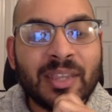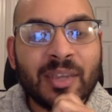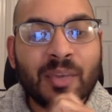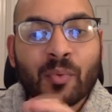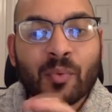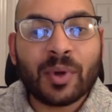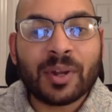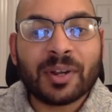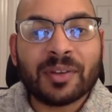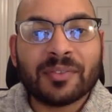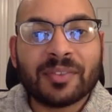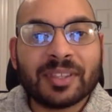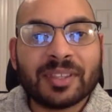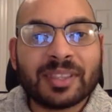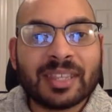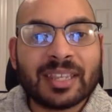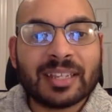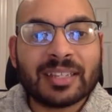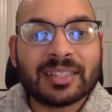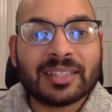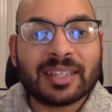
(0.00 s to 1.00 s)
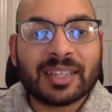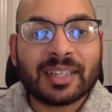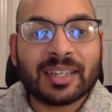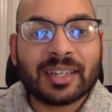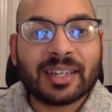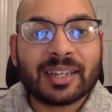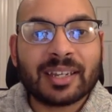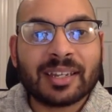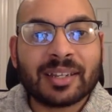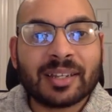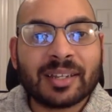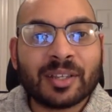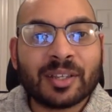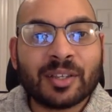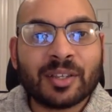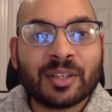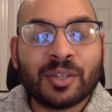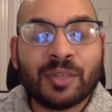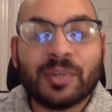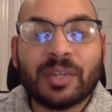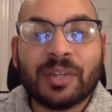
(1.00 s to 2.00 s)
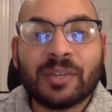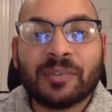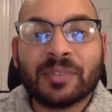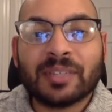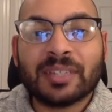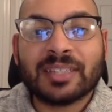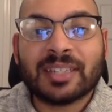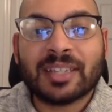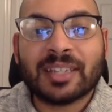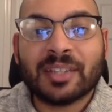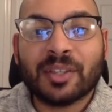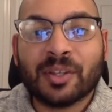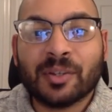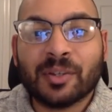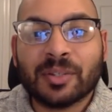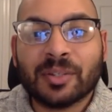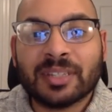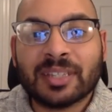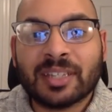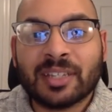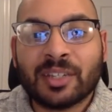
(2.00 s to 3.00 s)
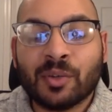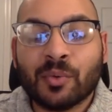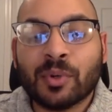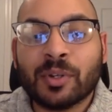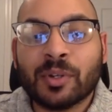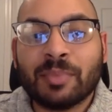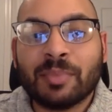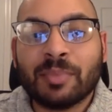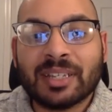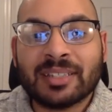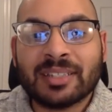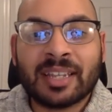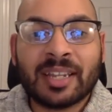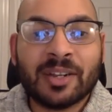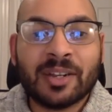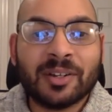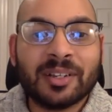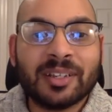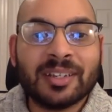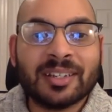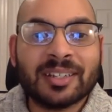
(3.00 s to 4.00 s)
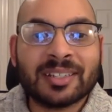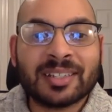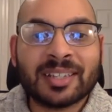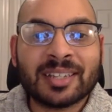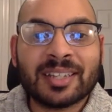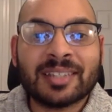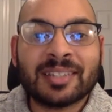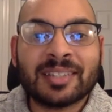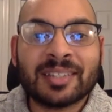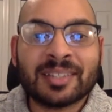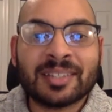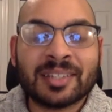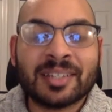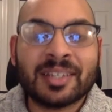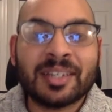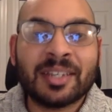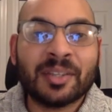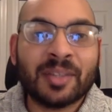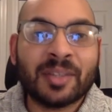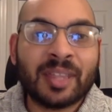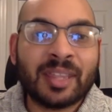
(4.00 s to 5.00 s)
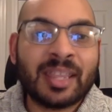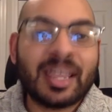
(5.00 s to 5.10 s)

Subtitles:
one of the things that you definitely said though is that you wouldn't be as arrogant as the City